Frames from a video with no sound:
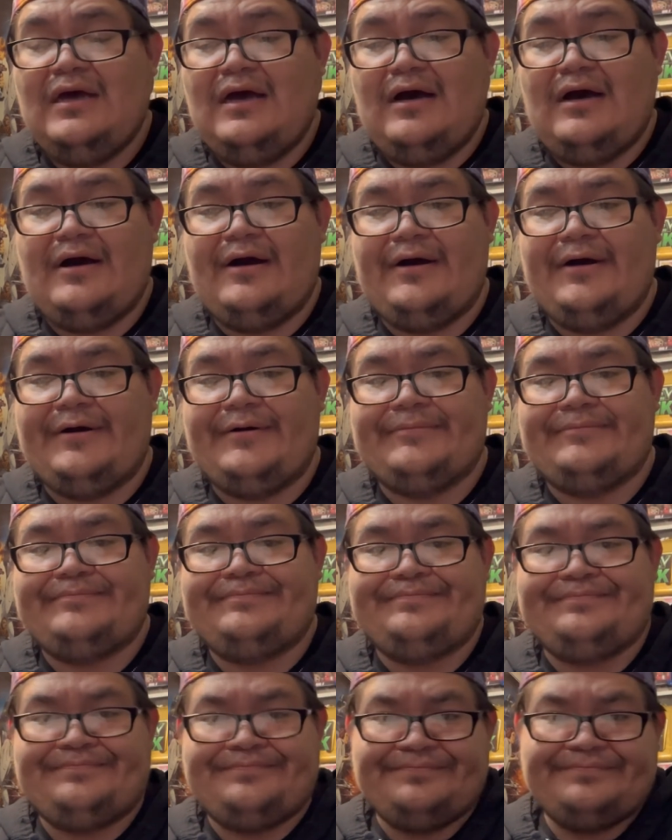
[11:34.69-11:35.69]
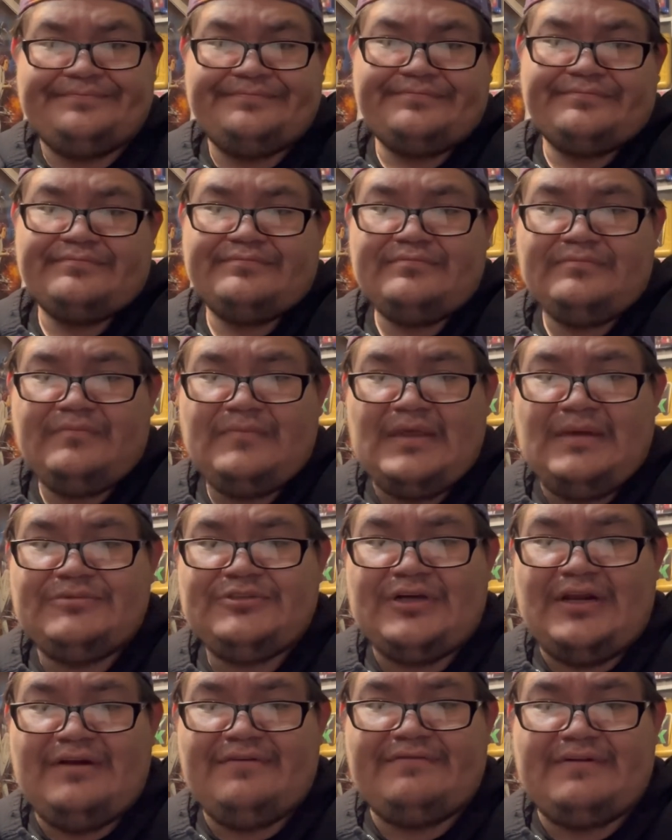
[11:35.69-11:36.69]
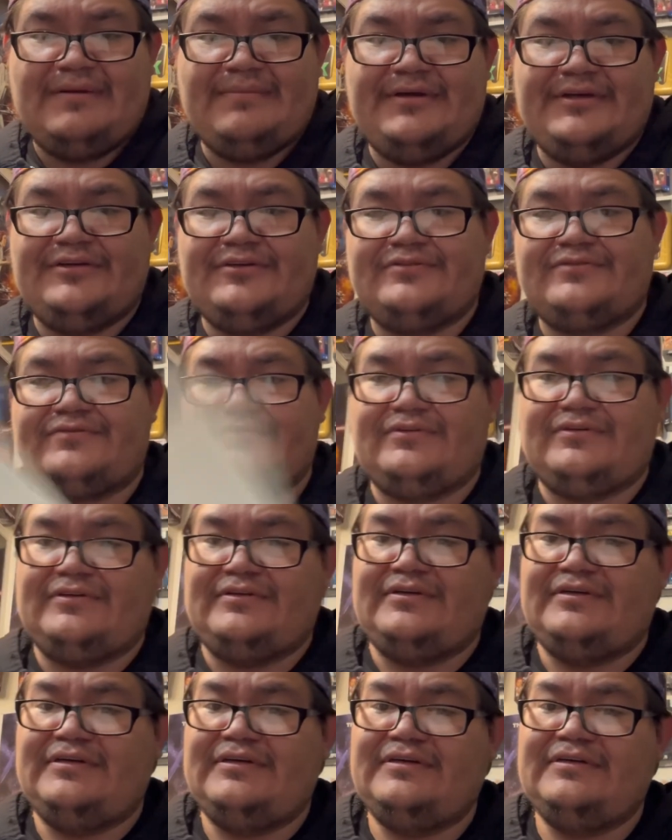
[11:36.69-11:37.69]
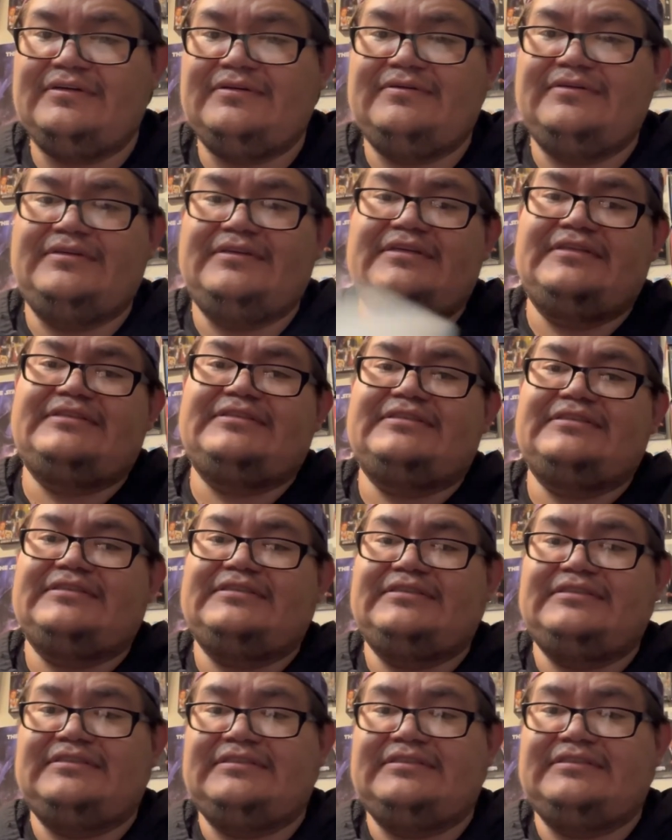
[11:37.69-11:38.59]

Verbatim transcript: I'm trying to find my notes for, let's see.